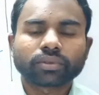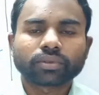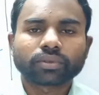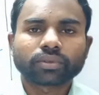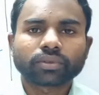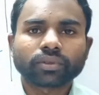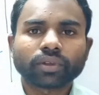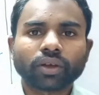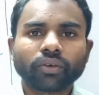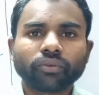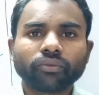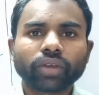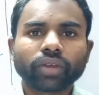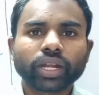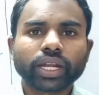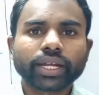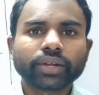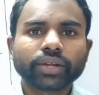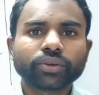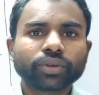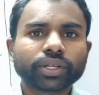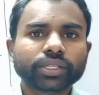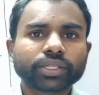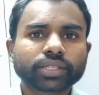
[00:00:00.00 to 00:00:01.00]
Now we need
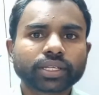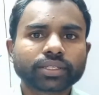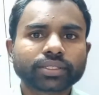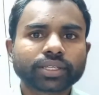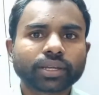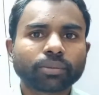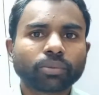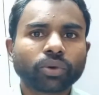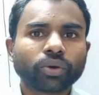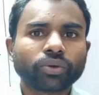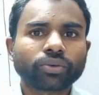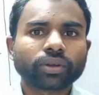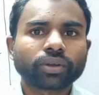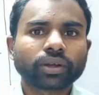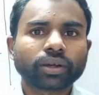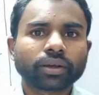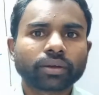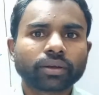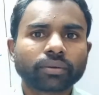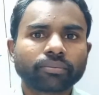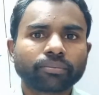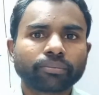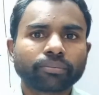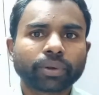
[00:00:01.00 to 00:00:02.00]
to discuss about
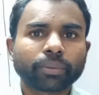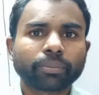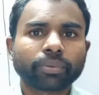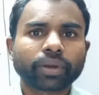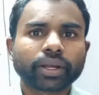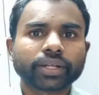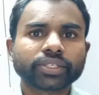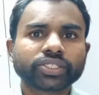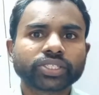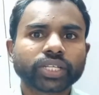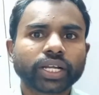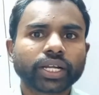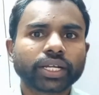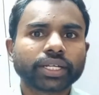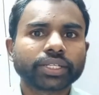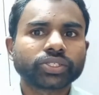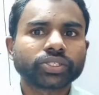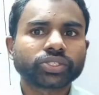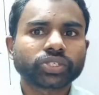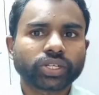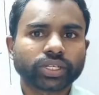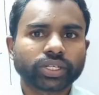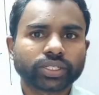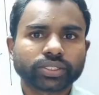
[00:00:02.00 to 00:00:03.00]
preferential
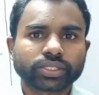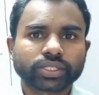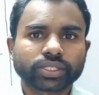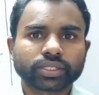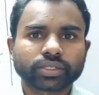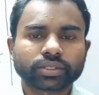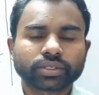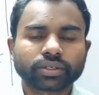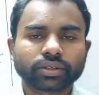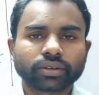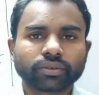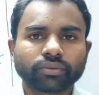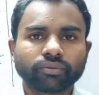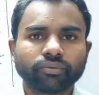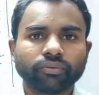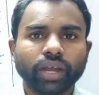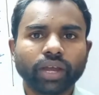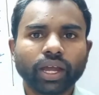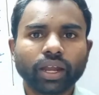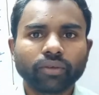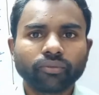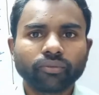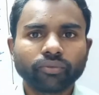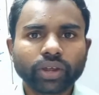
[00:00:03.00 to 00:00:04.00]
discharge.
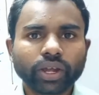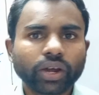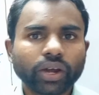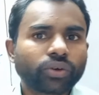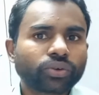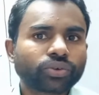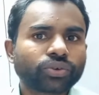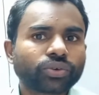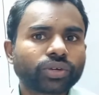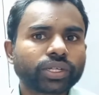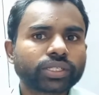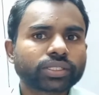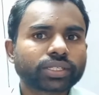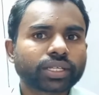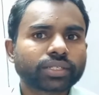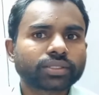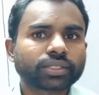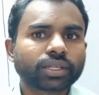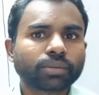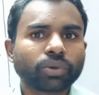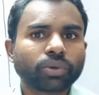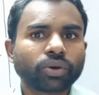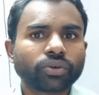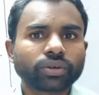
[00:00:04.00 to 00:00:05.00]
When we have to discuss
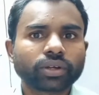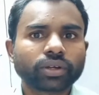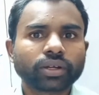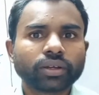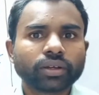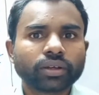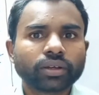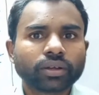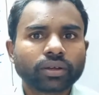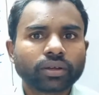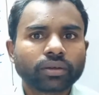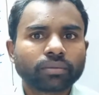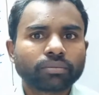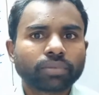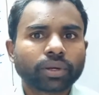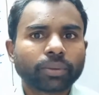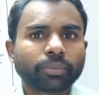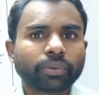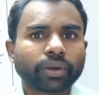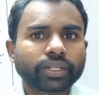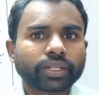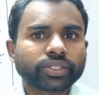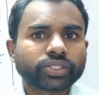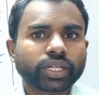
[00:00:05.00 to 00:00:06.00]
about
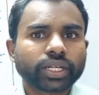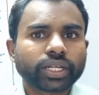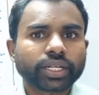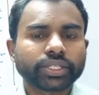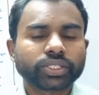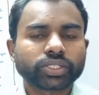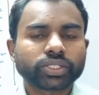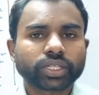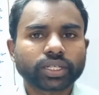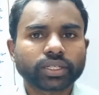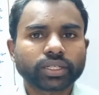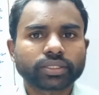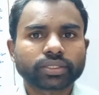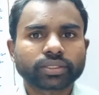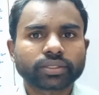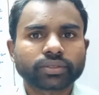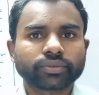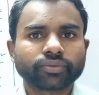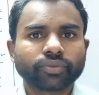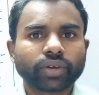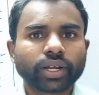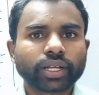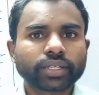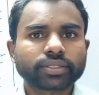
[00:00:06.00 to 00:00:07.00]
preferential discharge.
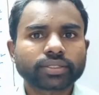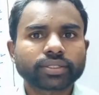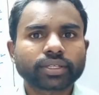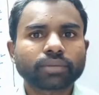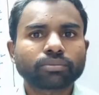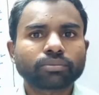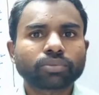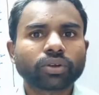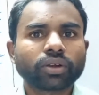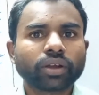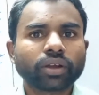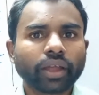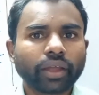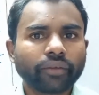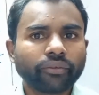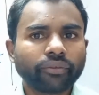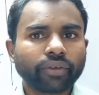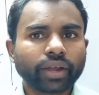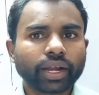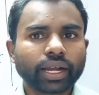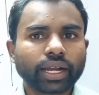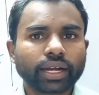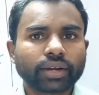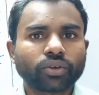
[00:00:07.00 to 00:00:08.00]
For example, if
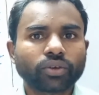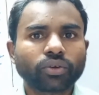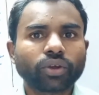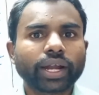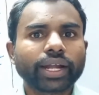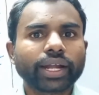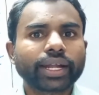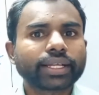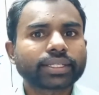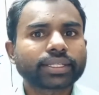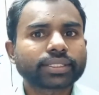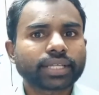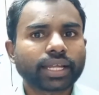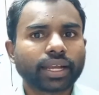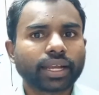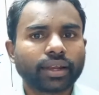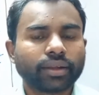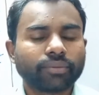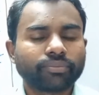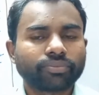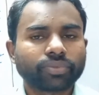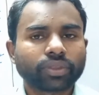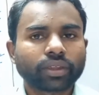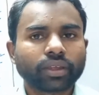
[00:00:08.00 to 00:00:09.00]
electrolytic cell,
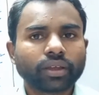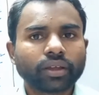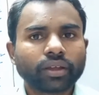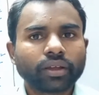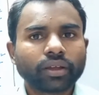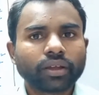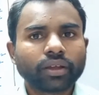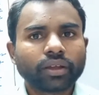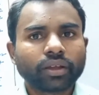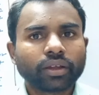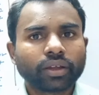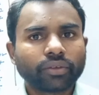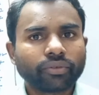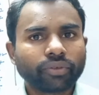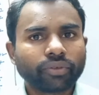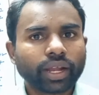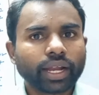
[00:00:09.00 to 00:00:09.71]
in